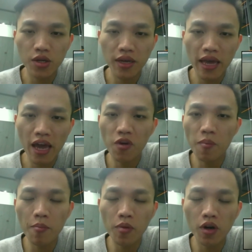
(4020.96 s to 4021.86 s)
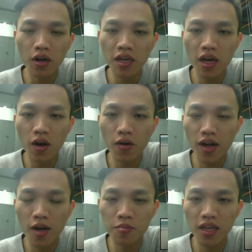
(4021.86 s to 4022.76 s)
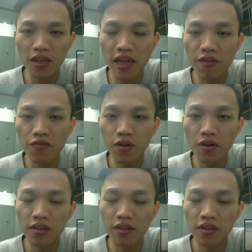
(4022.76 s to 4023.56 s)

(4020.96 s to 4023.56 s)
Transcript: Actually, every member in our company never